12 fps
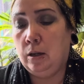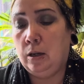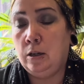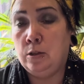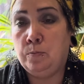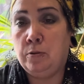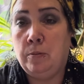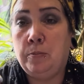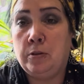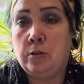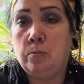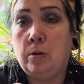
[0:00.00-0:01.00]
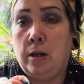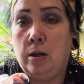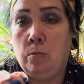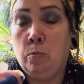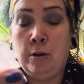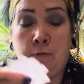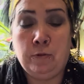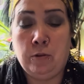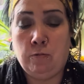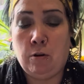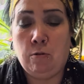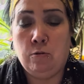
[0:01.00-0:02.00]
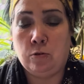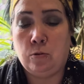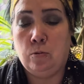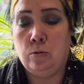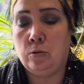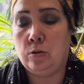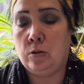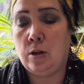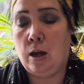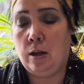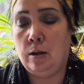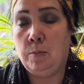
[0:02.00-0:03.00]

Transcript: It is proper sweet with the rose quartz sun.